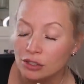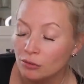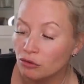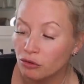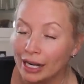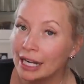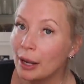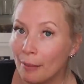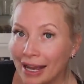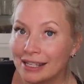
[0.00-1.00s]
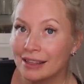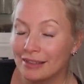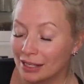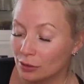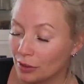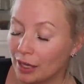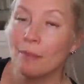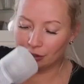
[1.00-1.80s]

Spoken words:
some really amazing things with it.